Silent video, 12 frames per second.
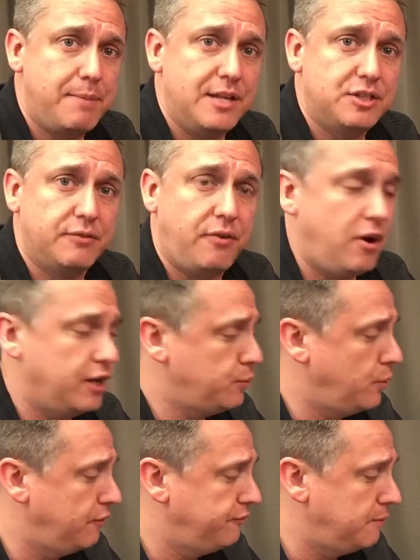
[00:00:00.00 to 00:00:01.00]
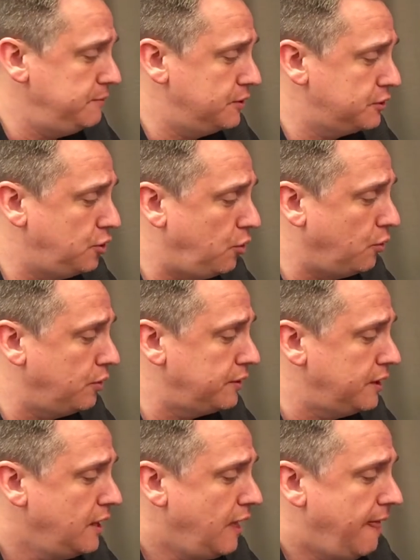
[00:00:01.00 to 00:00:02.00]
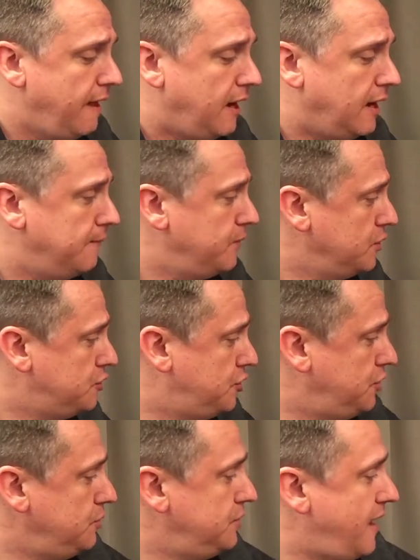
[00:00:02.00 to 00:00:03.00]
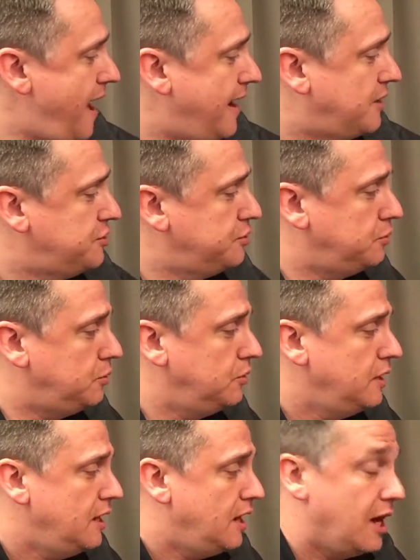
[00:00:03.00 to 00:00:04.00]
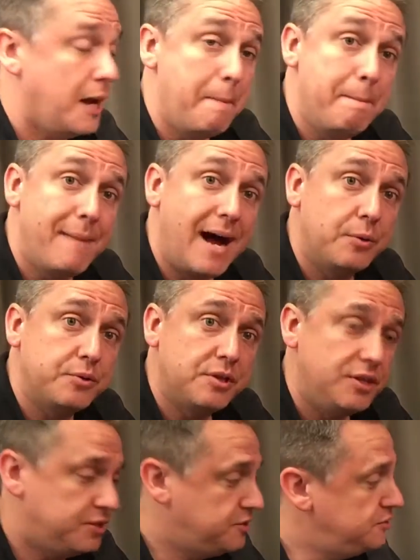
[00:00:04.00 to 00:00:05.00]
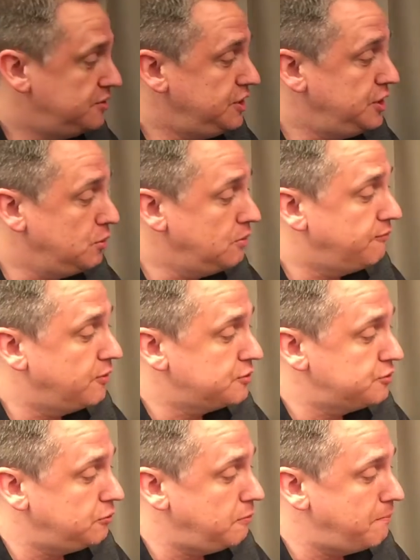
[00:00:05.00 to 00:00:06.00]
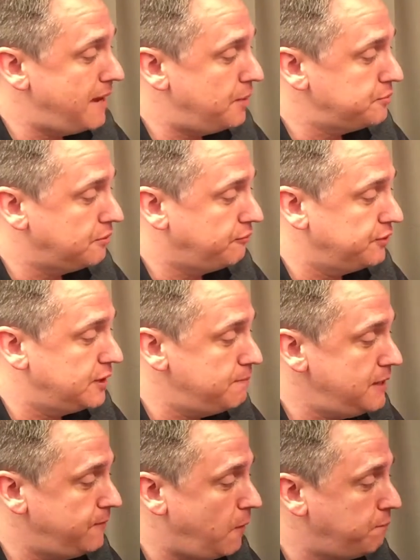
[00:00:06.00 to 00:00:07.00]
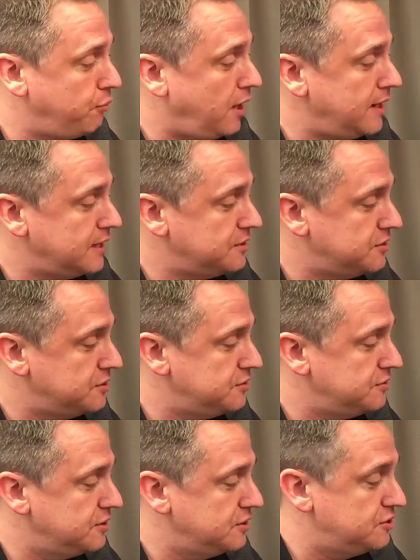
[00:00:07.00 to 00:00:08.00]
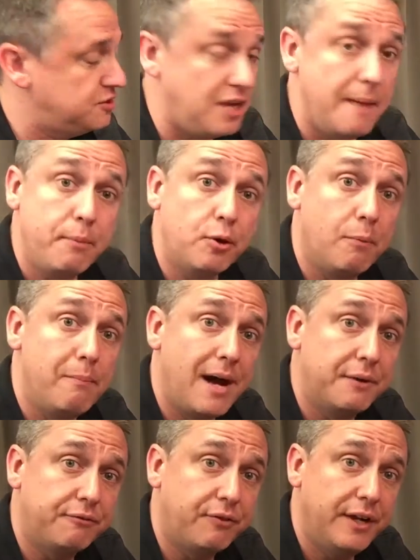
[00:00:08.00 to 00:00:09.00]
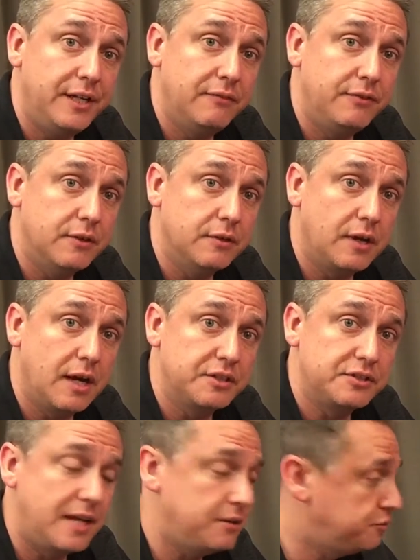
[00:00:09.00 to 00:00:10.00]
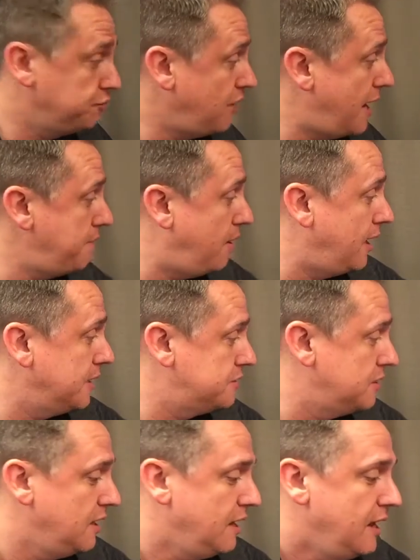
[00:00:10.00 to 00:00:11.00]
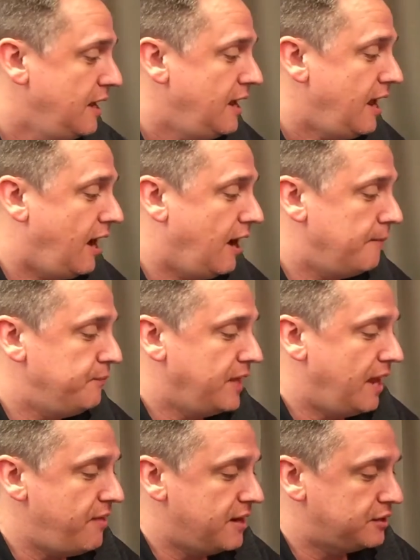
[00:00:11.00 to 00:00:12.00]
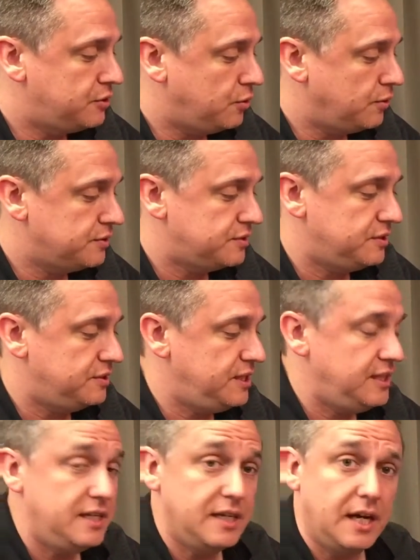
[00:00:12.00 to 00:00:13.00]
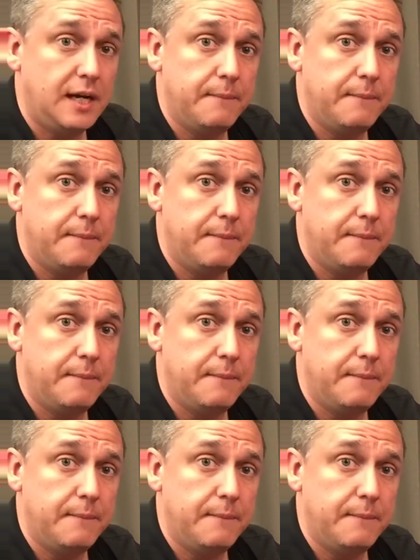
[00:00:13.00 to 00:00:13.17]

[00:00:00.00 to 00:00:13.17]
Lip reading: pieces of hardware from your cord to the actual mount. This is the universal mount for the Mevo products. This is its typical mount for any of your standard tripods. And then of course the